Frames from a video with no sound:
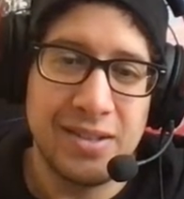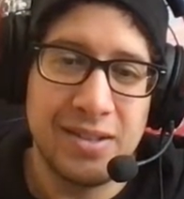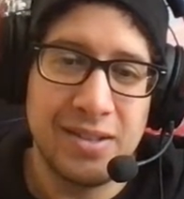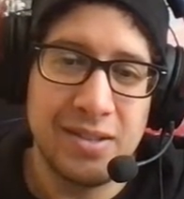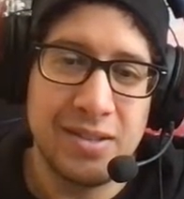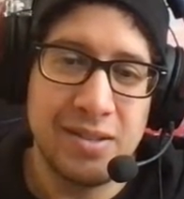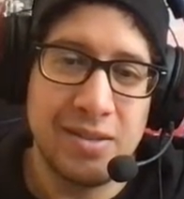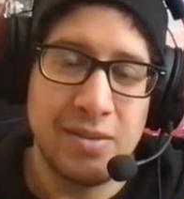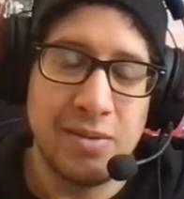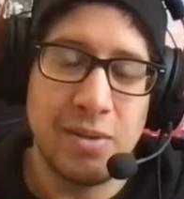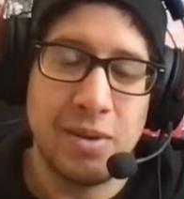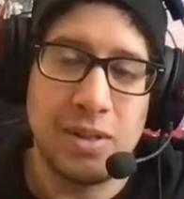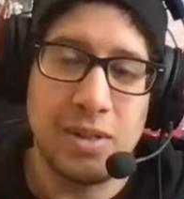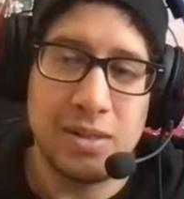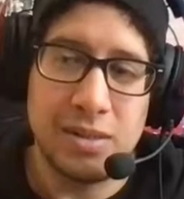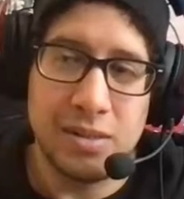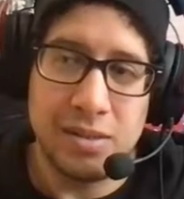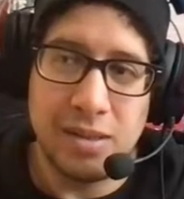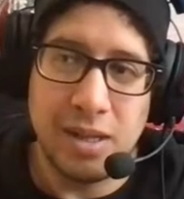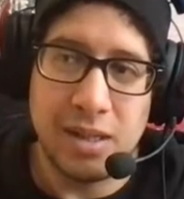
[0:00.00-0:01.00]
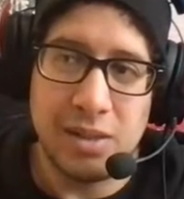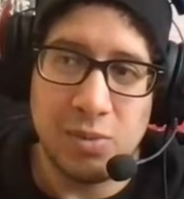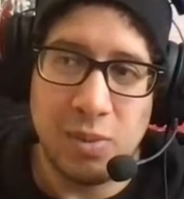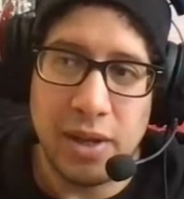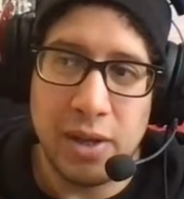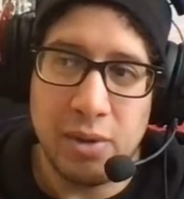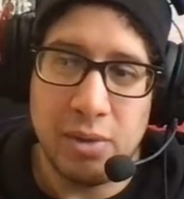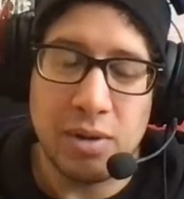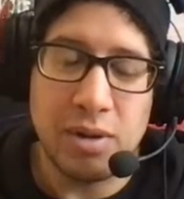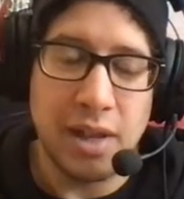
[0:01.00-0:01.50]
Well, that's why
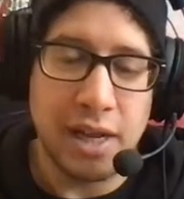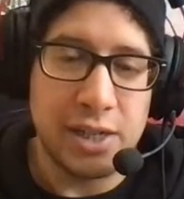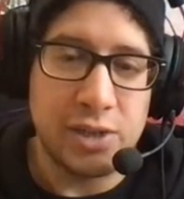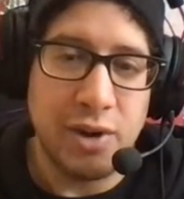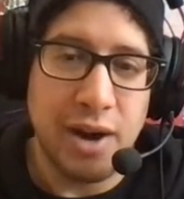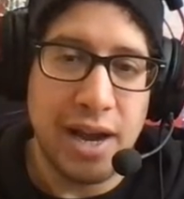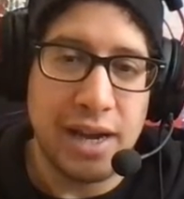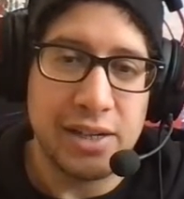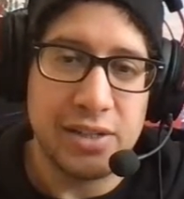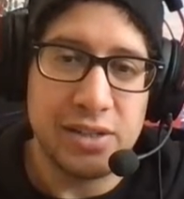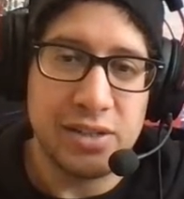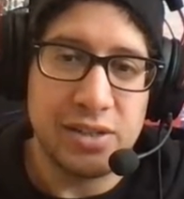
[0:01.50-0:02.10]
you look like trash.